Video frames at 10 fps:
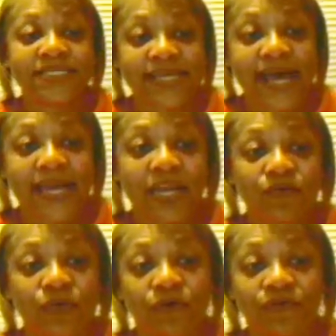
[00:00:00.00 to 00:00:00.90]
side
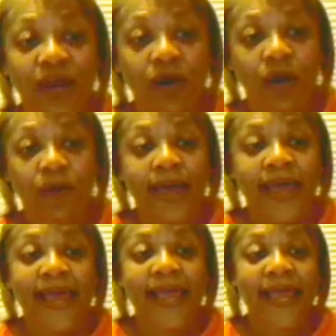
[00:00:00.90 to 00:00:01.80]
of Will Ferrell.
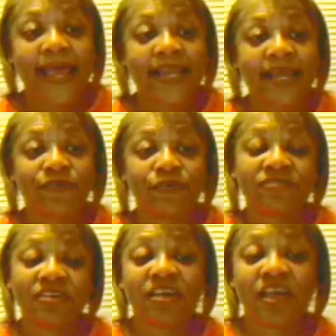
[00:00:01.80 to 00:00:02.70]
And if you've
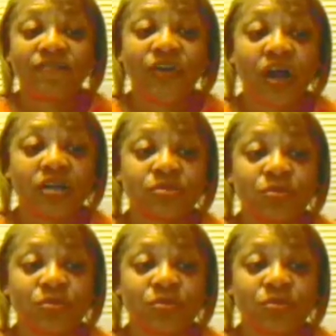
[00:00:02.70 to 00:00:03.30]
seen Kevin Hart's